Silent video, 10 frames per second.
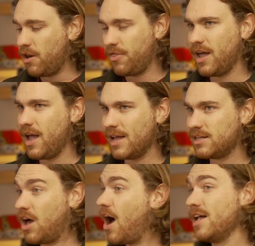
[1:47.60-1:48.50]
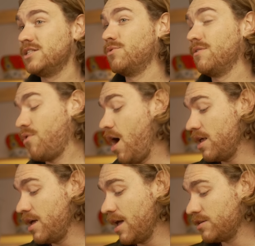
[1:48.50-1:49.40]
I don't think it can get to the heights of what the
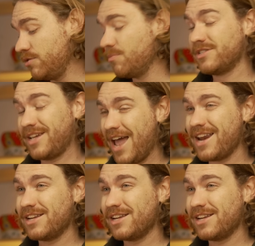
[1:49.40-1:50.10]
variety can get to, because it can